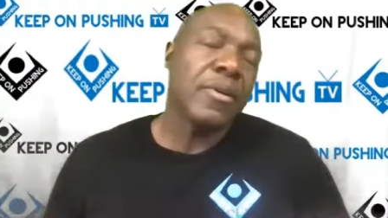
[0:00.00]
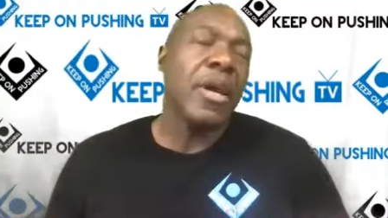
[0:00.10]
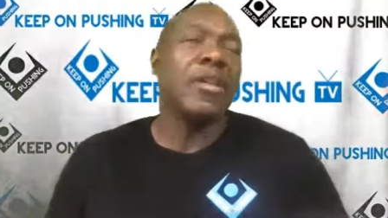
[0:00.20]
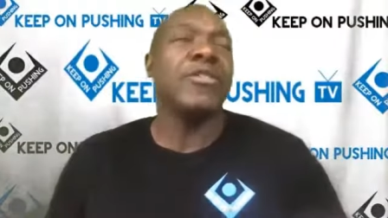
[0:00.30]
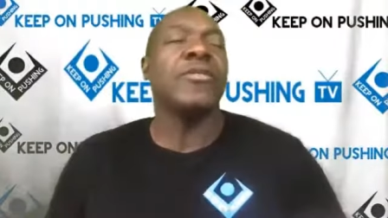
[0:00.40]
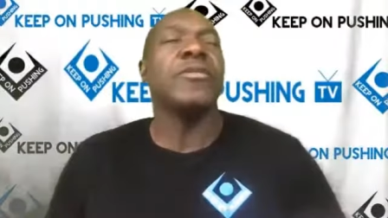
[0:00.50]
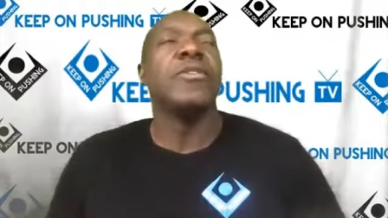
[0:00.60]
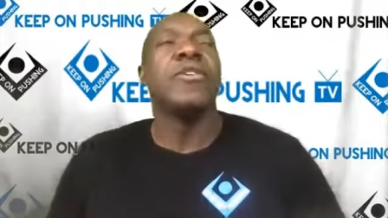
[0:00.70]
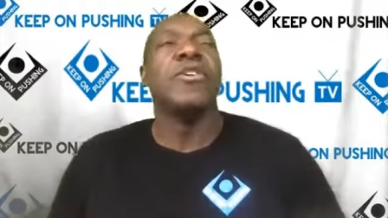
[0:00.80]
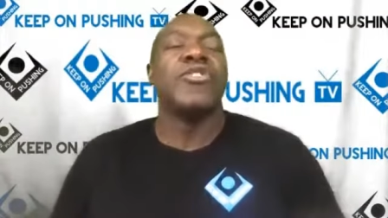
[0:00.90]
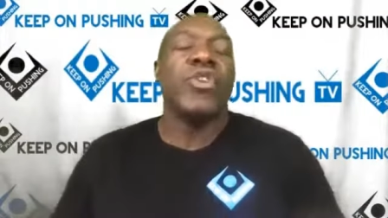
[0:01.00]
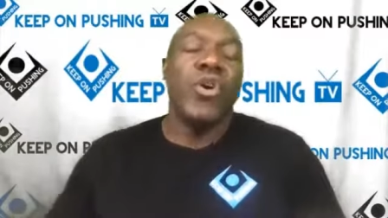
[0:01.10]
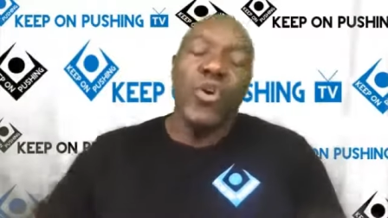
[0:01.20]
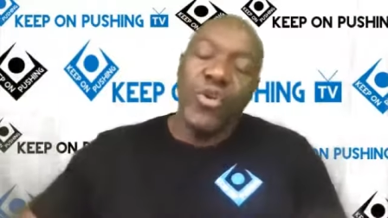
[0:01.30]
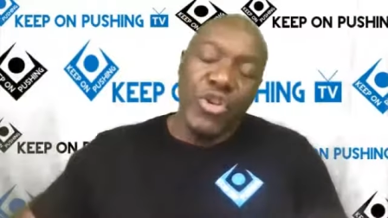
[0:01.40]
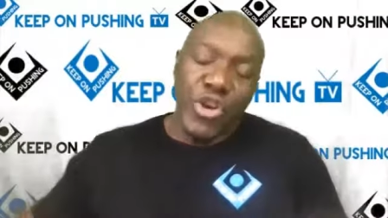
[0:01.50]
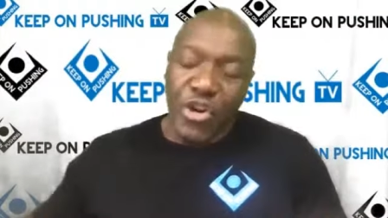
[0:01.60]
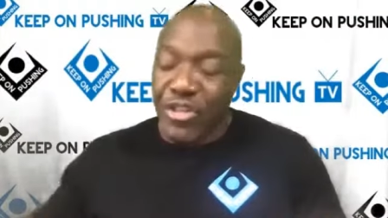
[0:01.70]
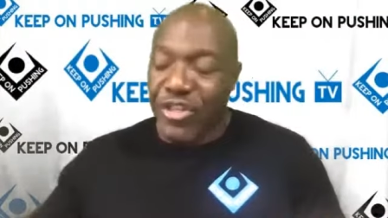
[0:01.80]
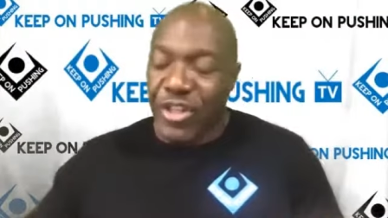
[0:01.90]
got you. So
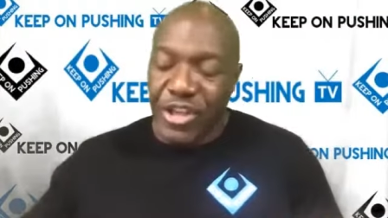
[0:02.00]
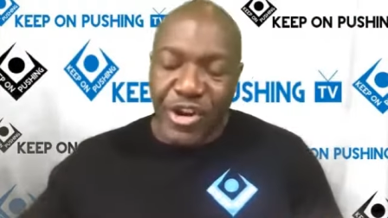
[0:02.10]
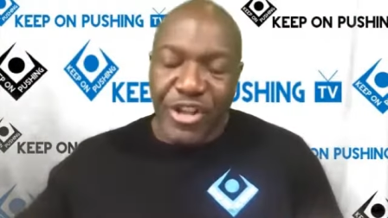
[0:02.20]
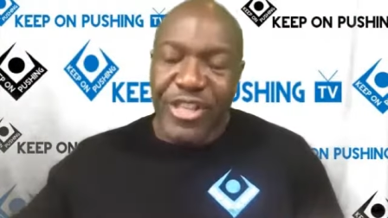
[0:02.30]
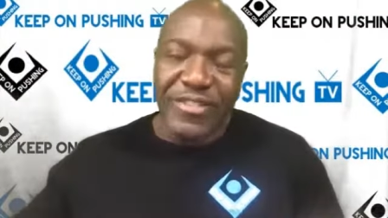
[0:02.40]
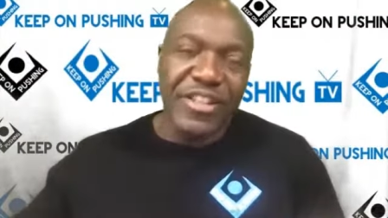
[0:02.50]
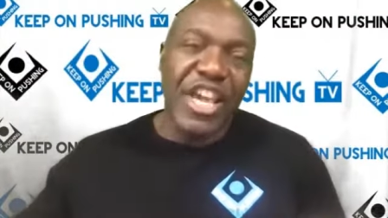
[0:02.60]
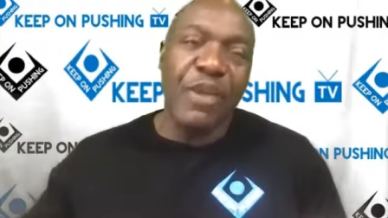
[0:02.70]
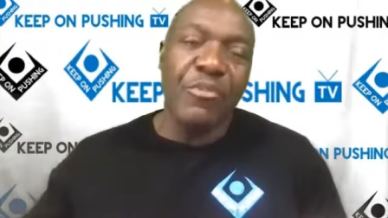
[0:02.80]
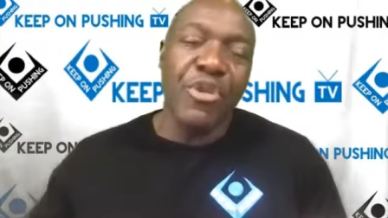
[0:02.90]
you're in this game